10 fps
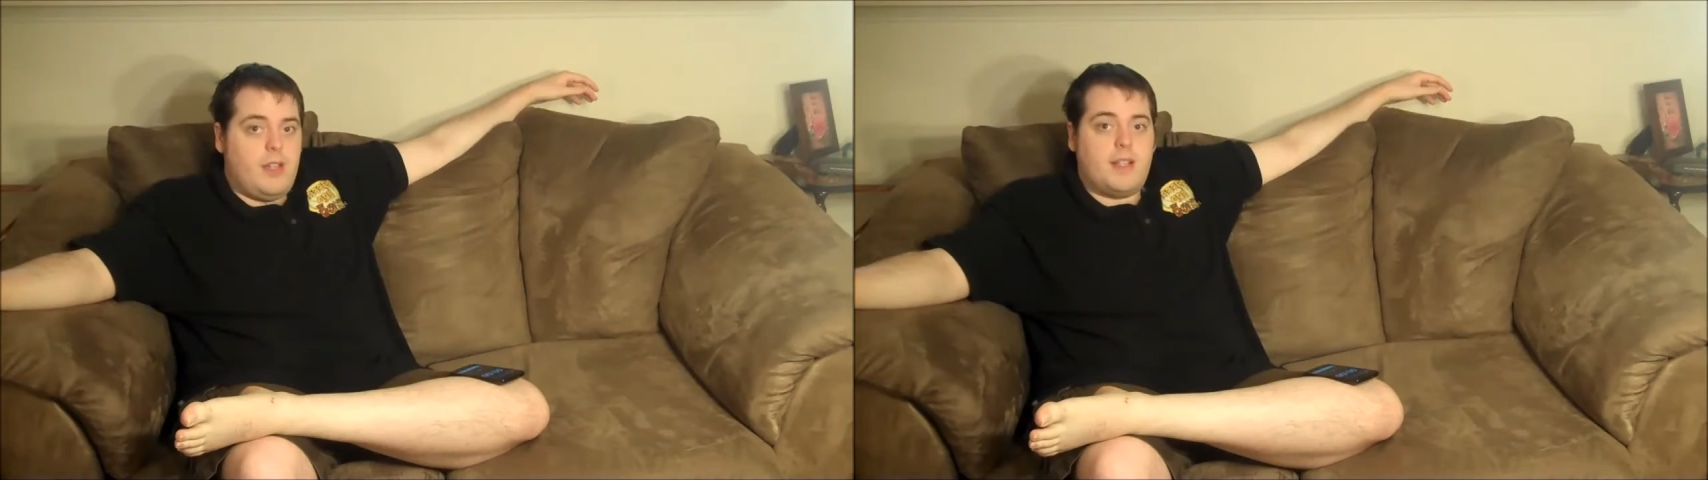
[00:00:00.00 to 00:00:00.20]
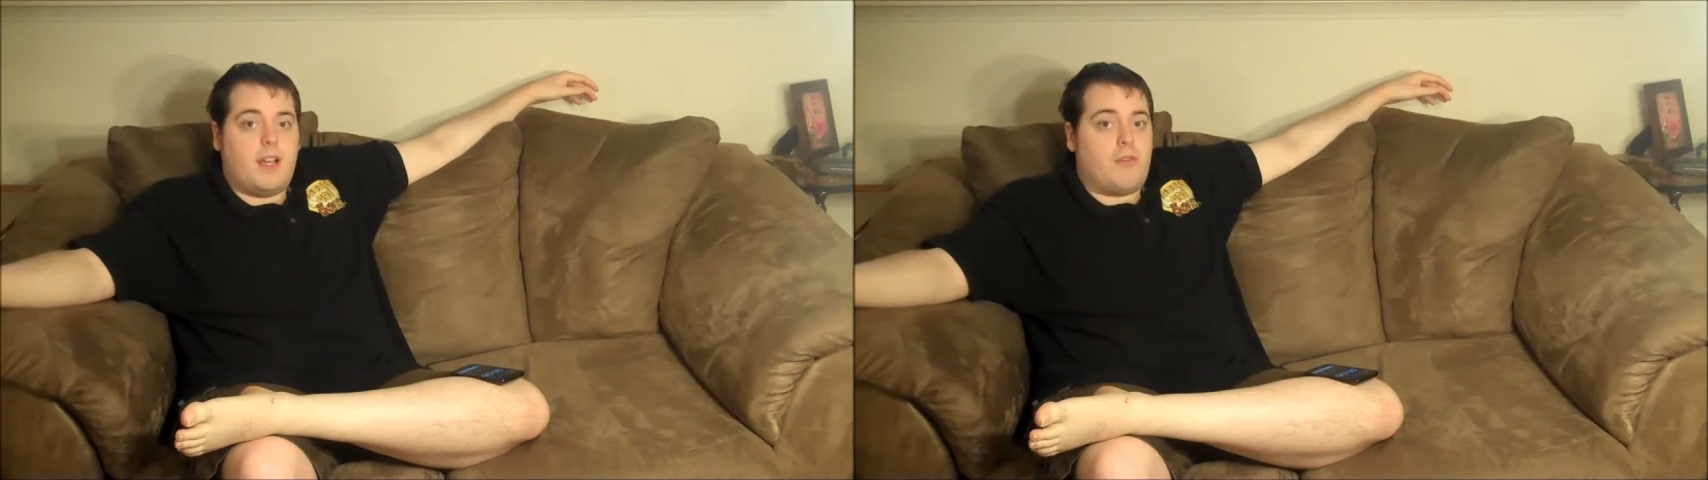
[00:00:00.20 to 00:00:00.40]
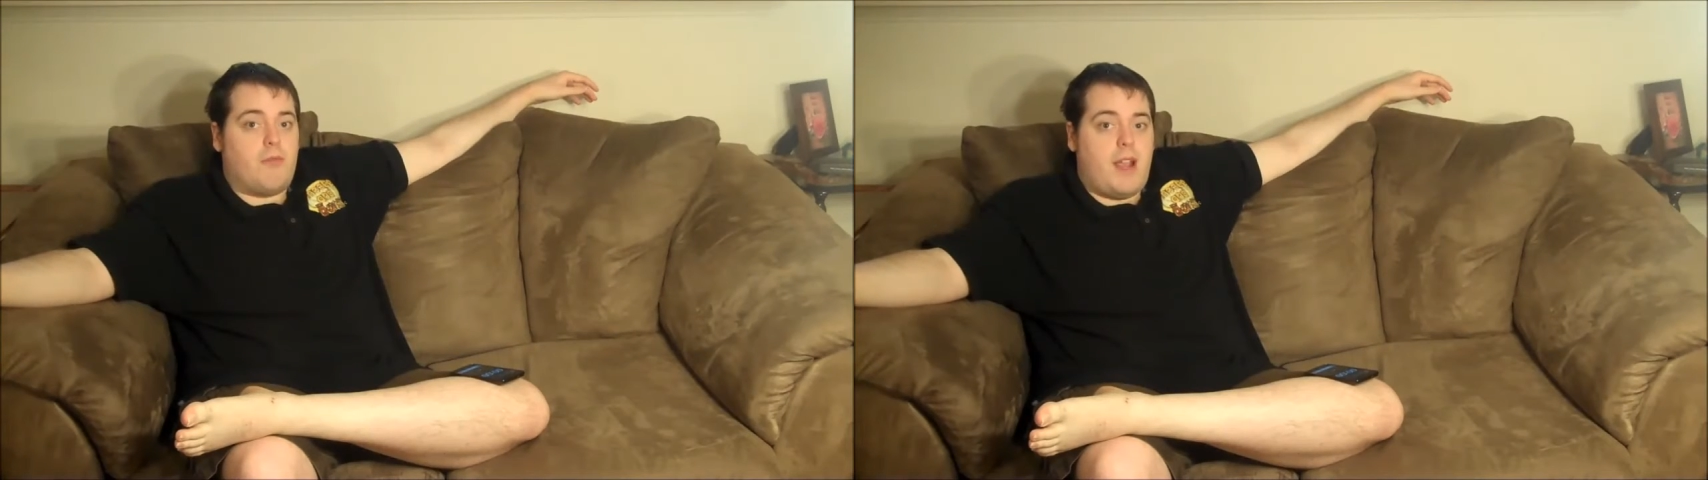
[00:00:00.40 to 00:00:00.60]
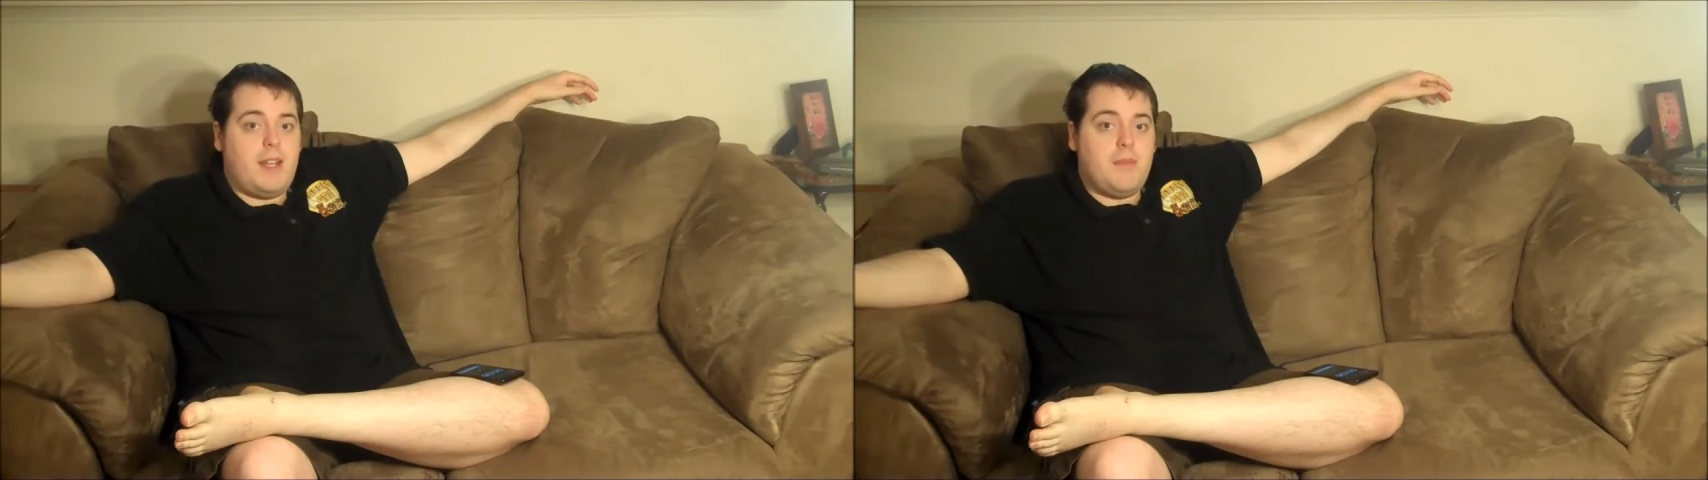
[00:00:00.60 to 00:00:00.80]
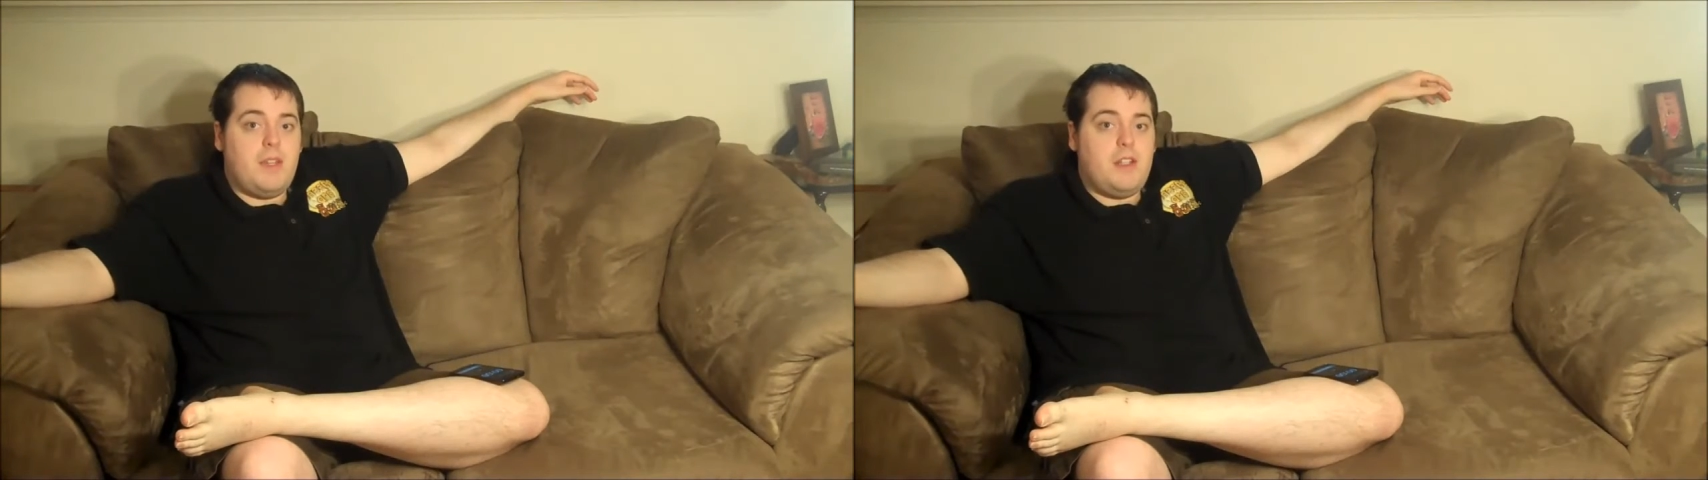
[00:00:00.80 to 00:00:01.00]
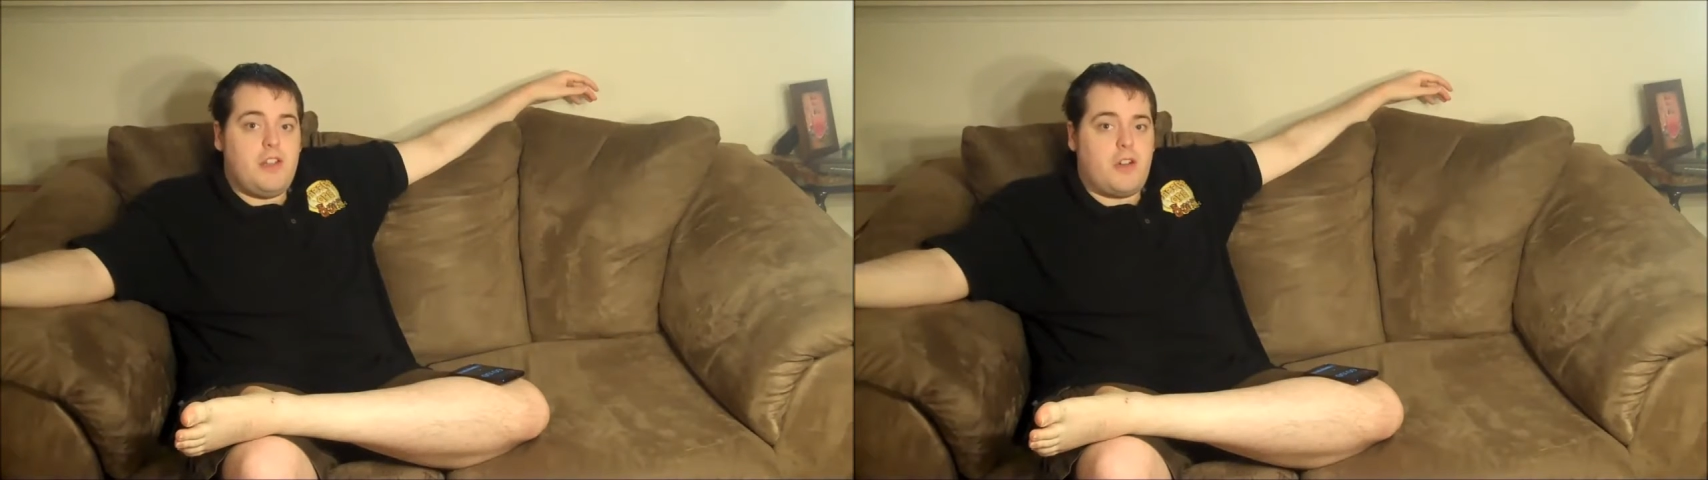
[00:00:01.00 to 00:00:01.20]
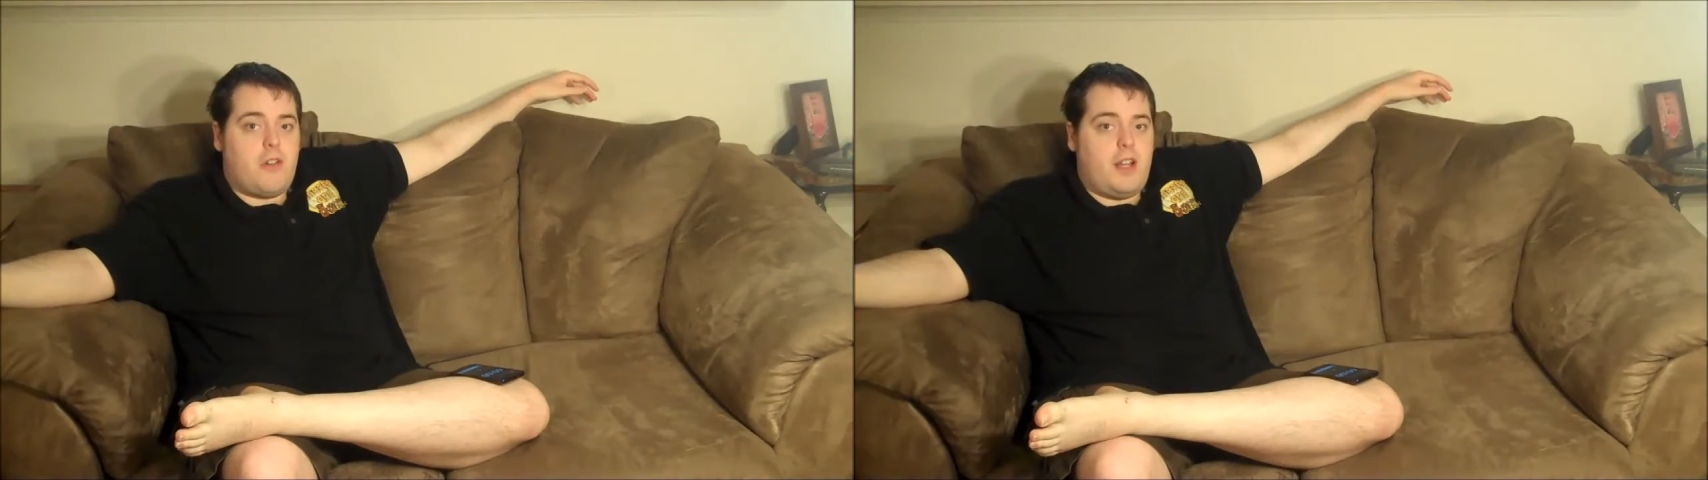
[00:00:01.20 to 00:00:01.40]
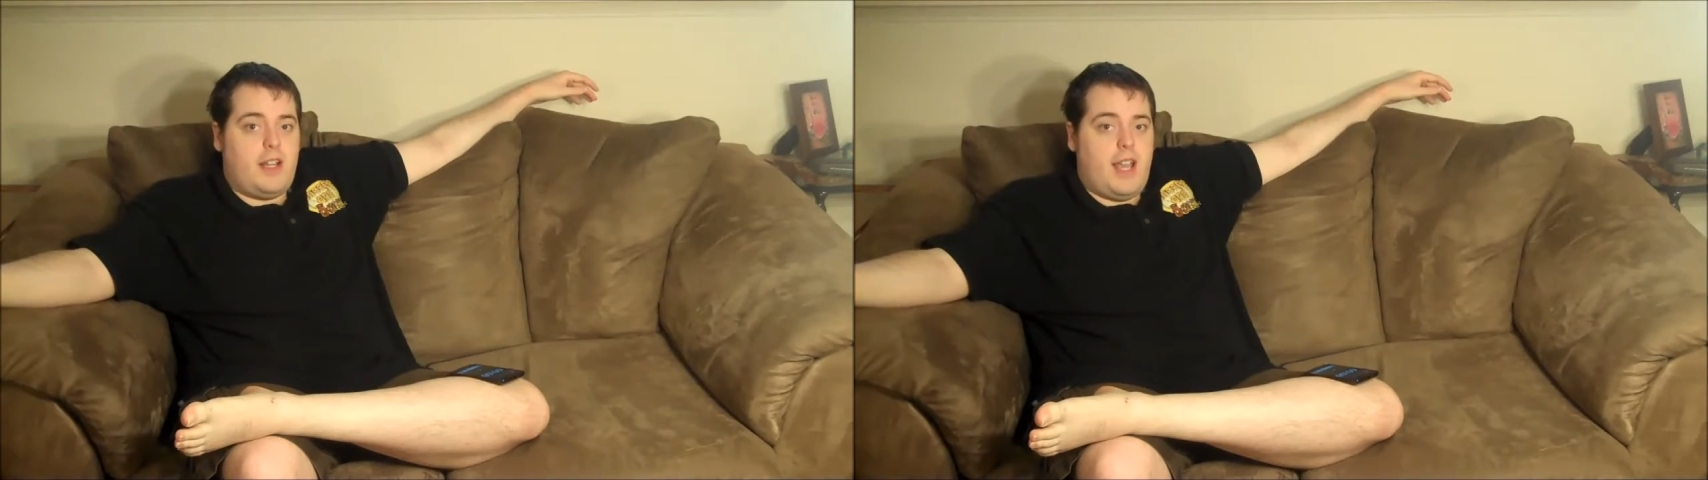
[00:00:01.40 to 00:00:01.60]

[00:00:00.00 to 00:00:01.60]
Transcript: It's got a randomly generated